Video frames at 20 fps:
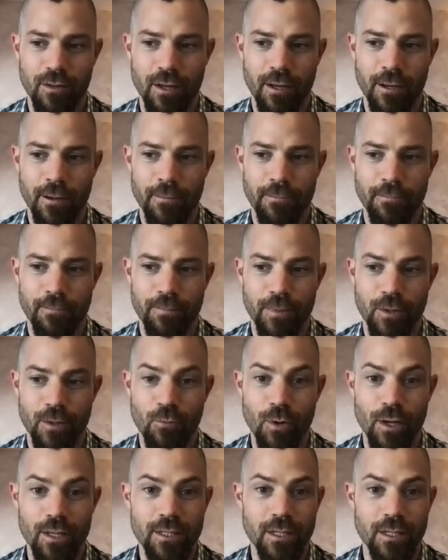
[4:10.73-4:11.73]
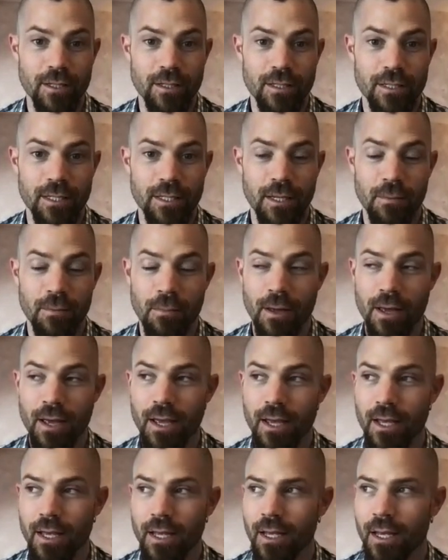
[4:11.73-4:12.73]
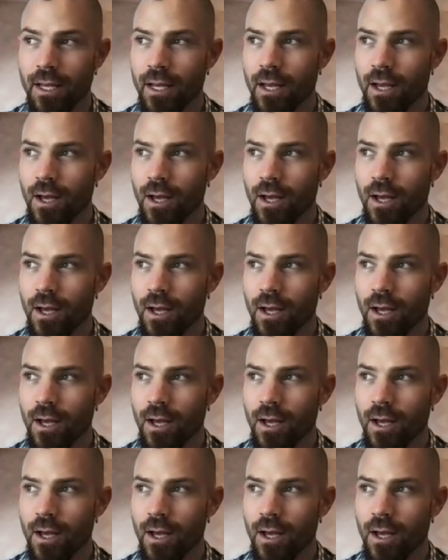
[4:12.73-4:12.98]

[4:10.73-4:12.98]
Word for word: um, residency in May